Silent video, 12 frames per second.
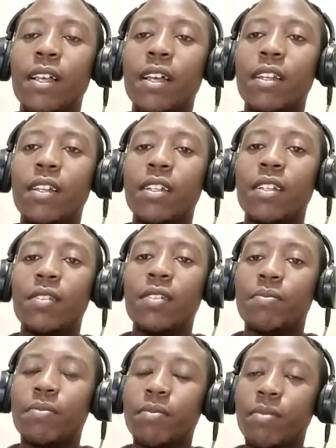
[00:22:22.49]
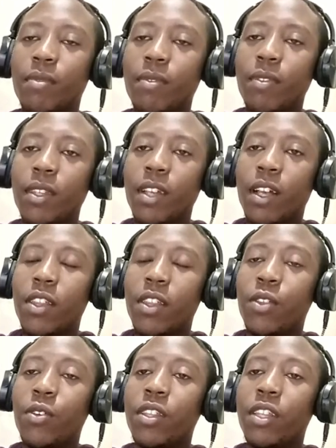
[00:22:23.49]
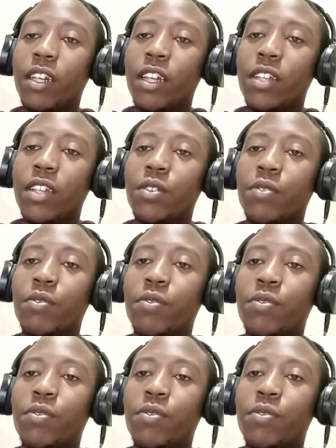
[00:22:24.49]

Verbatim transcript: And though in the days of